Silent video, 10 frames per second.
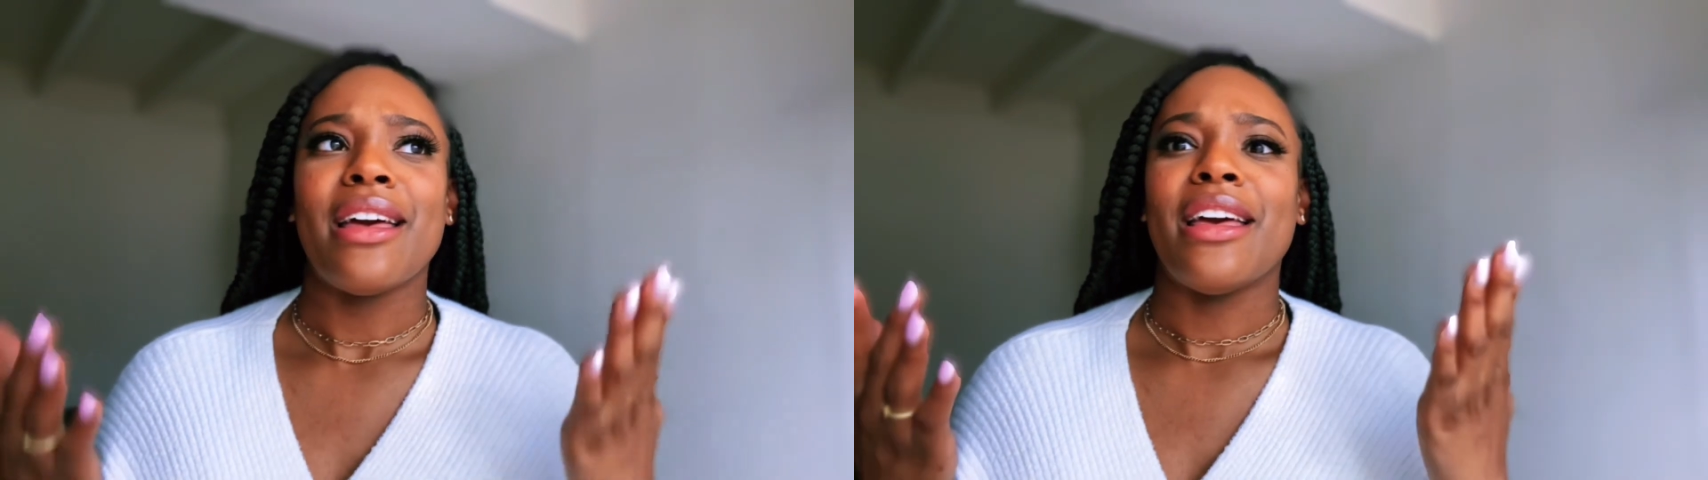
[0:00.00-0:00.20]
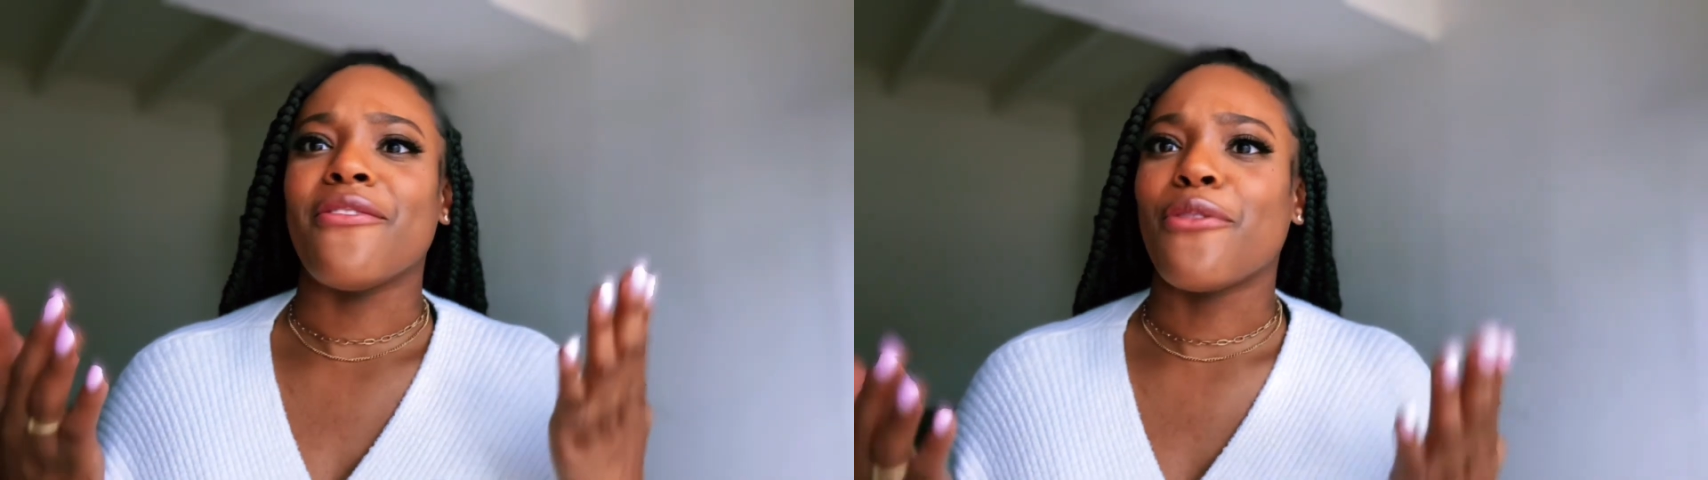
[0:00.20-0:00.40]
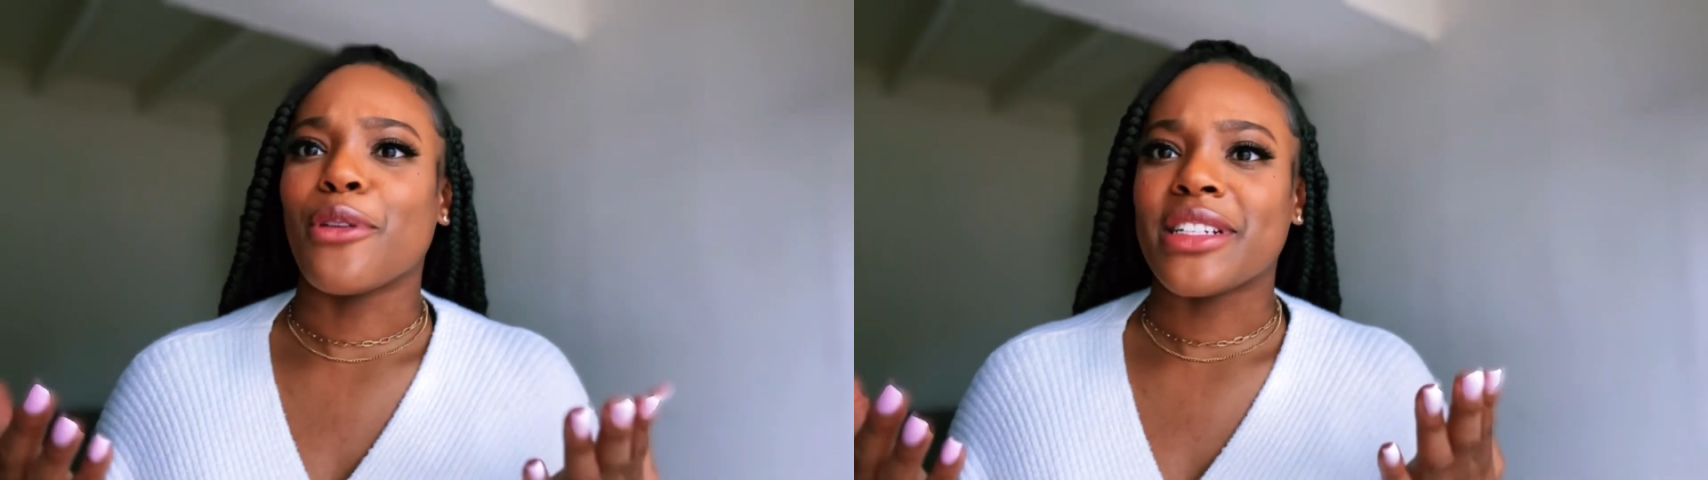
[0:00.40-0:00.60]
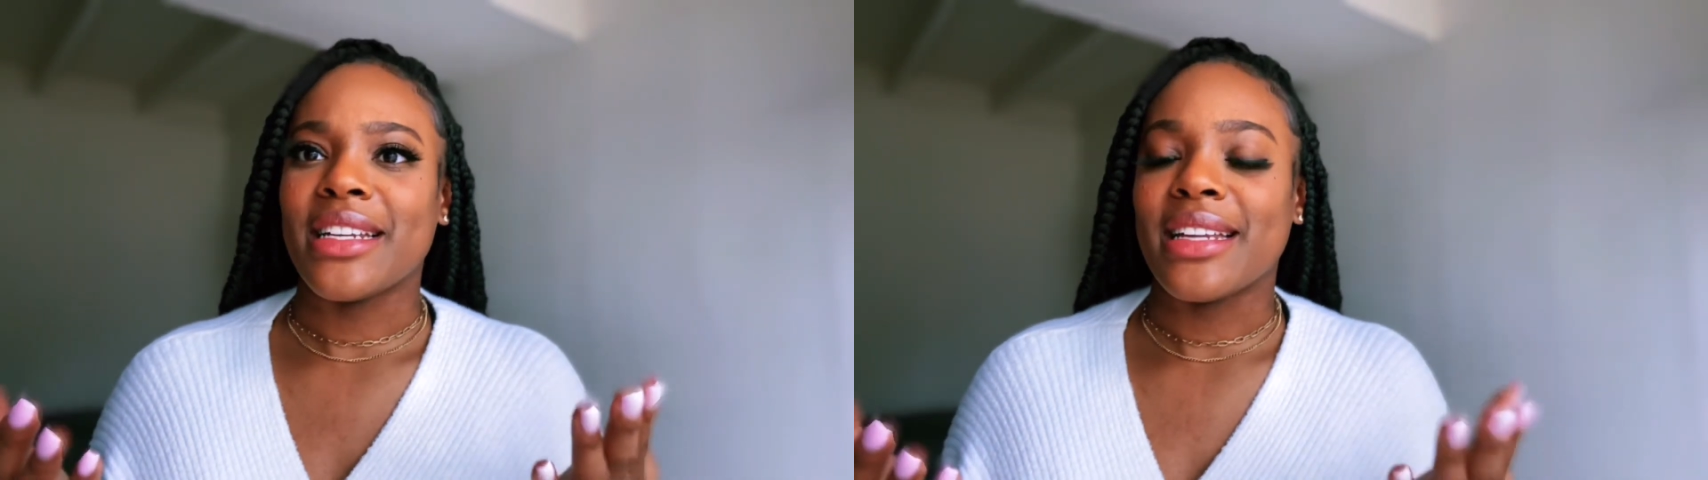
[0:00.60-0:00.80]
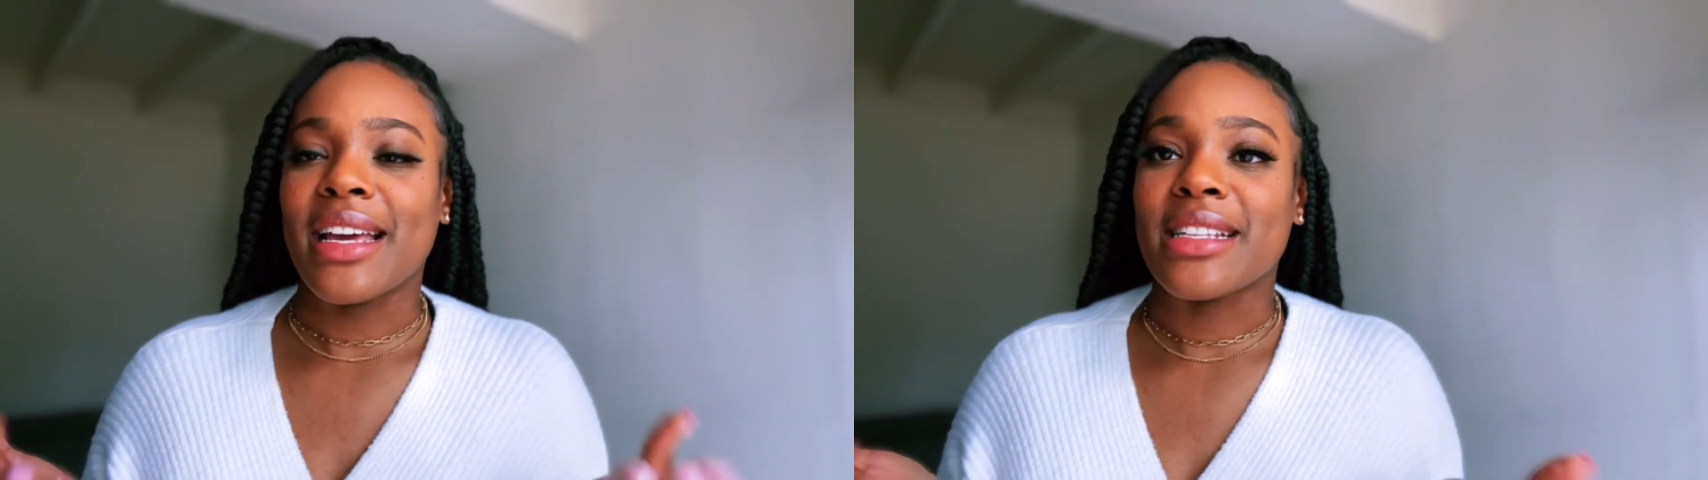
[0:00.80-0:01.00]
in
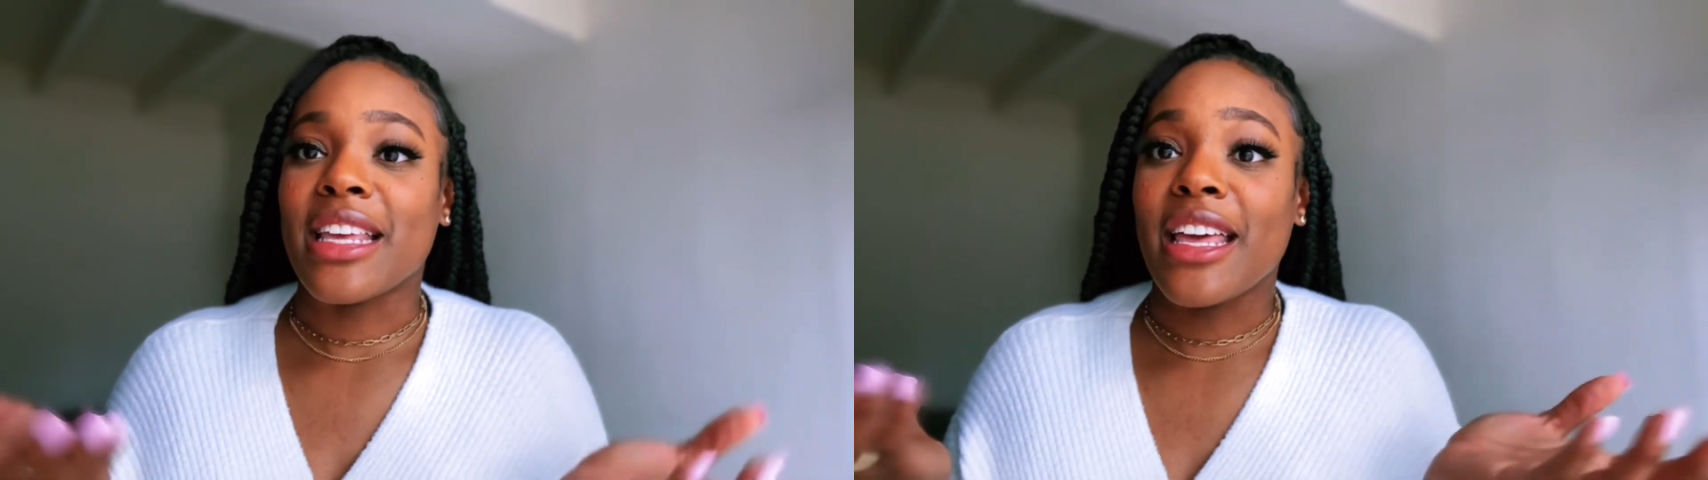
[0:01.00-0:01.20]
fourteen days